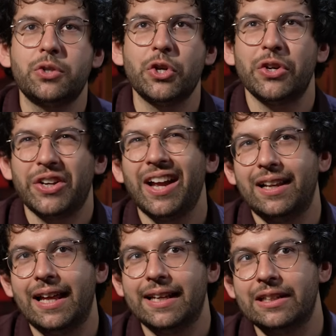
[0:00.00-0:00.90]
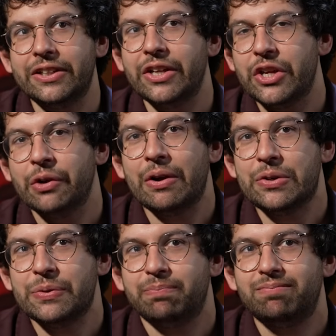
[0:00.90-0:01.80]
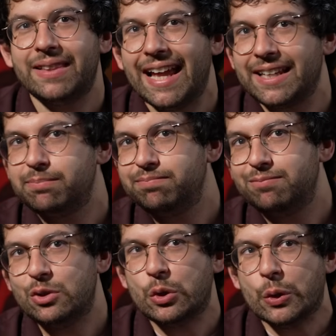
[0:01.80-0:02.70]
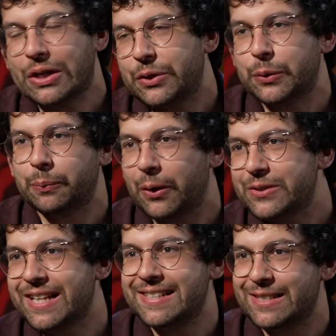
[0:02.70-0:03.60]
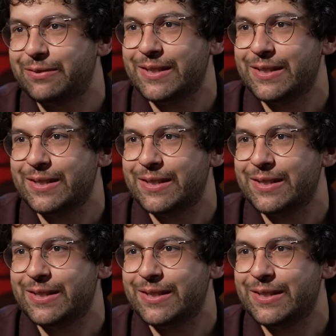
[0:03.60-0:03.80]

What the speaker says: And you're kind of like looking at your own like critical processes of